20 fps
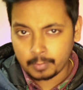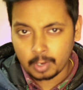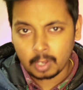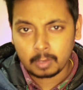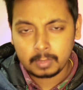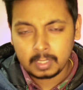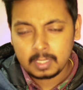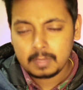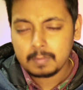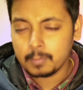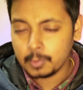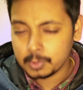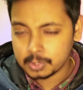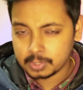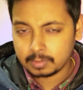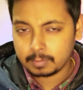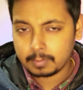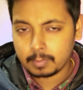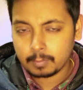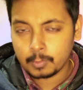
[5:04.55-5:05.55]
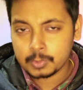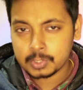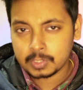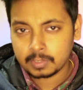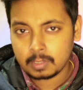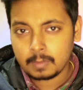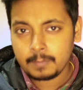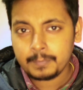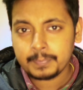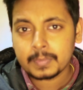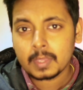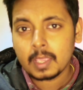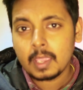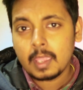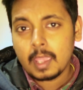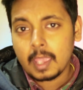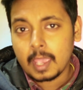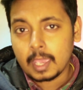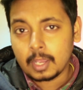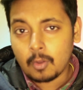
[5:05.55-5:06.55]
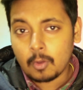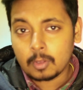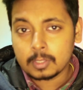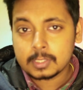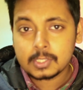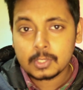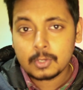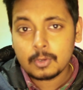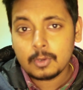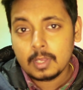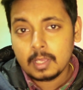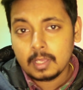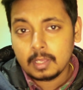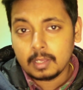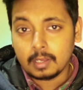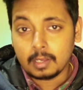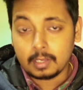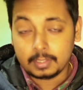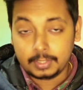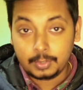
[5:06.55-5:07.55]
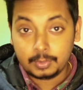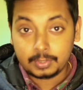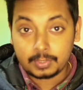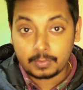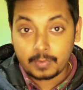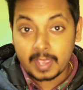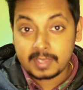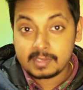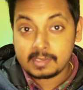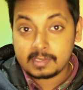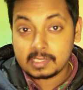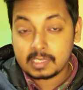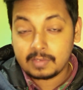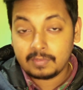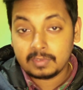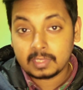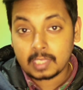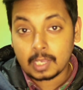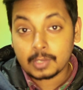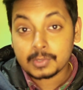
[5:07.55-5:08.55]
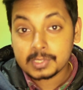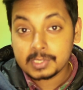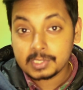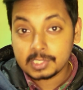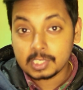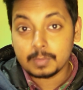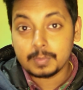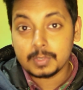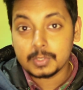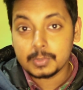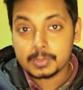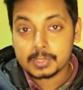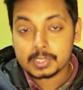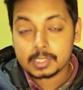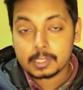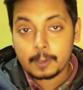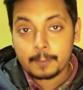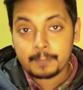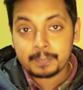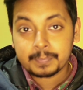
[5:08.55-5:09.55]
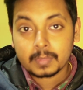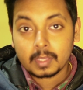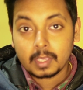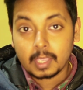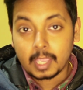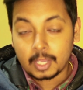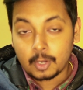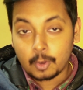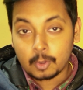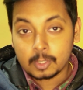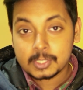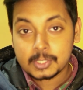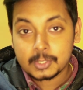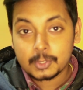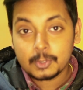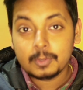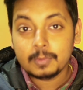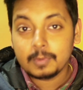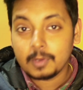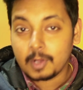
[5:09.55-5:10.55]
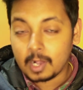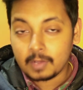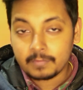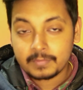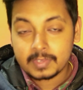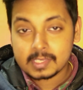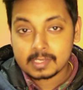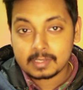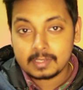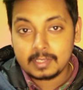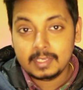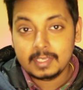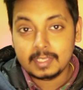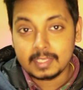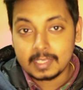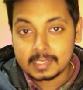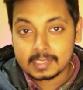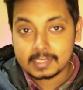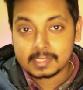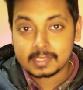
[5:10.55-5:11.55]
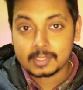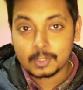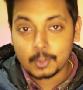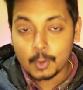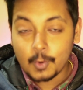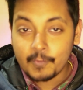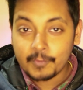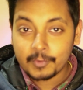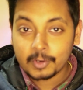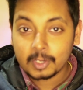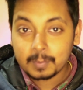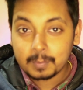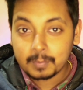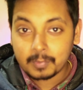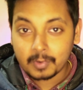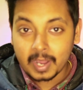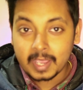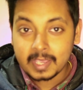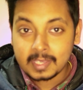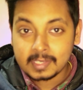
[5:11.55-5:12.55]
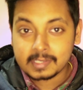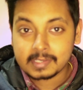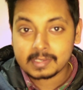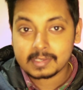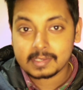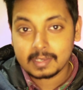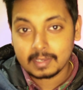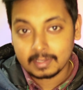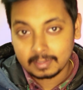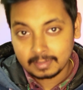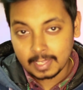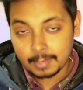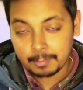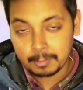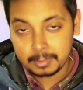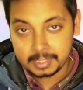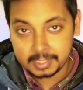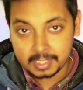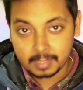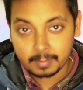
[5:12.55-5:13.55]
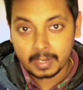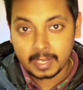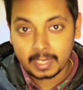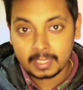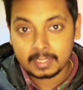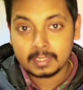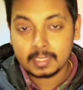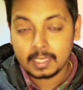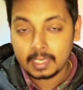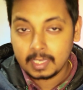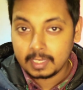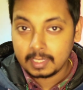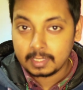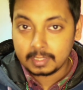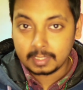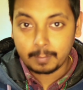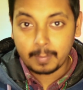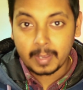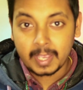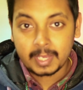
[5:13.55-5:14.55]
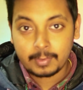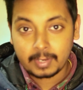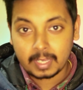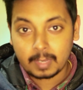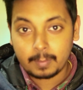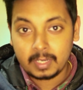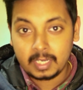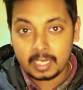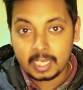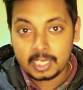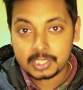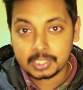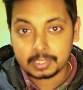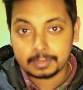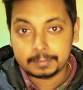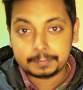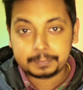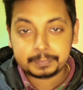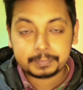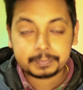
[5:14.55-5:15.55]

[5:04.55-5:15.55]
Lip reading: probably most of them, and also the Ryzen 7000 CPUs. And also obviously it's the overall price that will determine the buying recommendation.